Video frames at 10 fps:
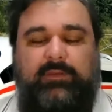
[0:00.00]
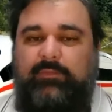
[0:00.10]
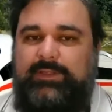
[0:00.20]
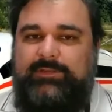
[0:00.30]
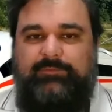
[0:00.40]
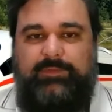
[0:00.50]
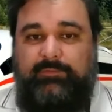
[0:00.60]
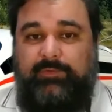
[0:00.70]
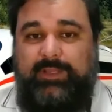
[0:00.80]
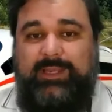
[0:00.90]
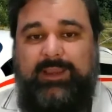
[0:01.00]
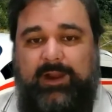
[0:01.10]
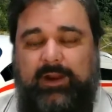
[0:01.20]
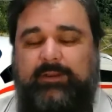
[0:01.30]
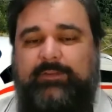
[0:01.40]
which is really
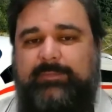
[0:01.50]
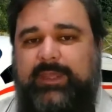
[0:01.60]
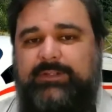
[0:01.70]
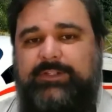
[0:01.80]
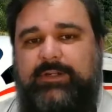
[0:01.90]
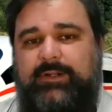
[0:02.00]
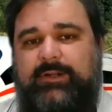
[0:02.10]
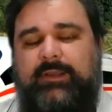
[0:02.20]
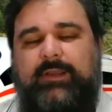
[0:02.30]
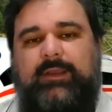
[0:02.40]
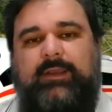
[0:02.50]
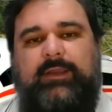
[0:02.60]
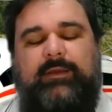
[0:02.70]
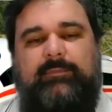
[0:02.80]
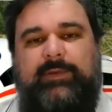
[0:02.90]
hard to measure,
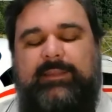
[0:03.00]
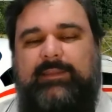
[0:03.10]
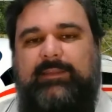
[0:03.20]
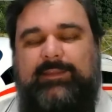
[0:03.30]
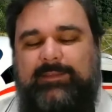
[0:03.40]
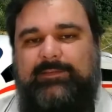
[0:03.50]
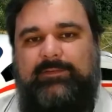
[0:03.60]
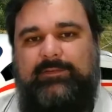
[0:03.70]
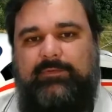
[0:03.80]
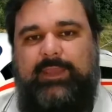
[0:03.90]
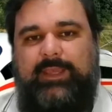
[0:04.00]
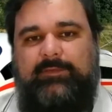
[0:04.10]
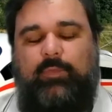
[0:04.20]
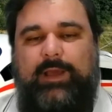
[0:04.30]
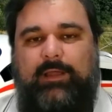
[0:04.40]
but it doesn't
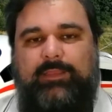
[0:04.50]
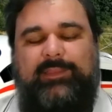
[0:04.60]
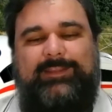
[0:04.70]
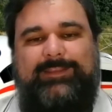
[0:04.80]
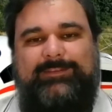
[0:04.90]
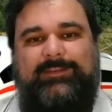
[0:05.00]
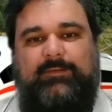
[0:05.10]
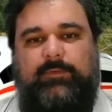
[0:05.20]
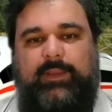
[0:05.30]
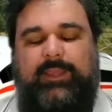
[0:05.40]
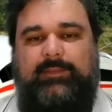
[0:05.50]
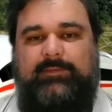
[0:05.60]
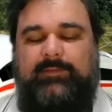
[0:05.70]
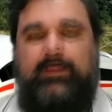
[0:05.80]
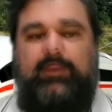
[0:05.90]
create wealth, it doesn't
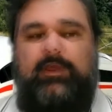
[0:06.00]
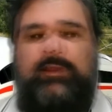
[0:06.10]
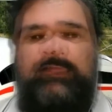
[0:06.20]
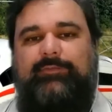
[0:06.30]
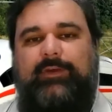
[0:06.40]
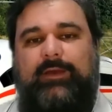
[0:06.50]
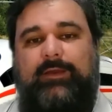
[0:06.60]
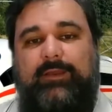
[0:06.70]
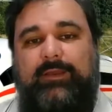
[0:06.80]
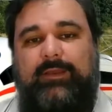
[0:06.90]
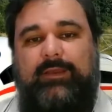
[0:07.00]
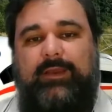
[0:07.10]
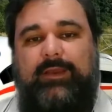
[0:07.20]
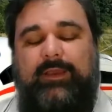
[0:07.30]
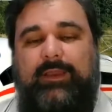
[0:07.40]
create a lot of
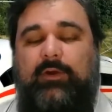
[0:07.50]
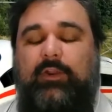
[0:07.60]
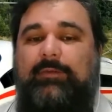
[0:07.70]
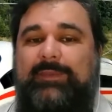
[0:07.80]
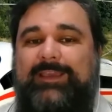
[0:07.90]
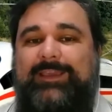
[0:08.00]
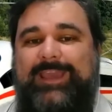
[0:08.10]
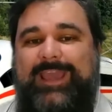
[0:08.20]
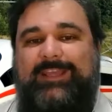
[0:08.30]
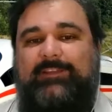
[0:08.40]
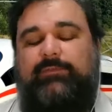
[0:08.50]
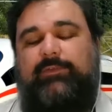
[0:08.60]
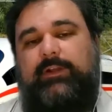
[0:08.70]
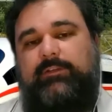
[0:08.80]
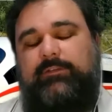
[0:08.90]
economic gains
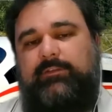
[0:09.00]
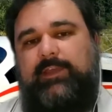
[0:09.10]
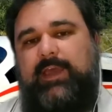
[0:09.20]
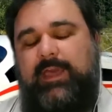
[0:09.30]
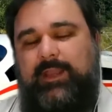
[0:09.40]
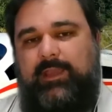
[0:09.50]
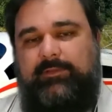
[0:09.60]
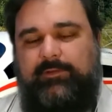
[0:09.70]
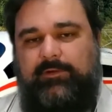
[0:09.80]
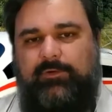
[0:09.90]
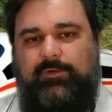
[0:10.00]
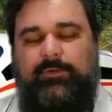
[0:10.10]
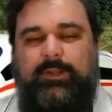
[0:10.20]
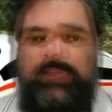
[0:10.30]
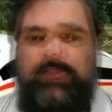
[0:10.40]
for the society as a
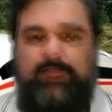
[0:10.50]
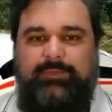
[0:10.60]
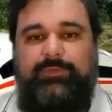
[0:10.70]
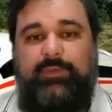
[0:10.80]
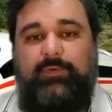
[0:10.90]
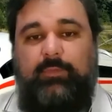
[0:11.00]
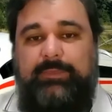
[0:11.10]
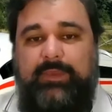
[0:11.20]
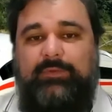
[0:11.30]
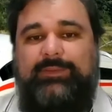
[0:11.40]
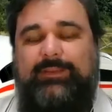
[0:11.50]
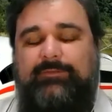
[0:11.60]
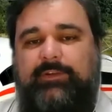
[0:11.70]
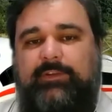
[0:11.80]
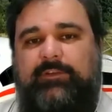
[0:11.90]
whole. If you build the
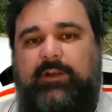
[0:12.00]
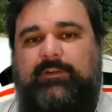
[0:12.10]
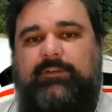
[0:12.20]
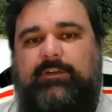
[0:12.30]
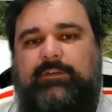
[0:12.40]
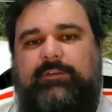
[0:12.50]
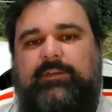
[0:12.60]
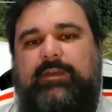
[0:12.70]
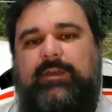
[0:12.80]
infrastructures,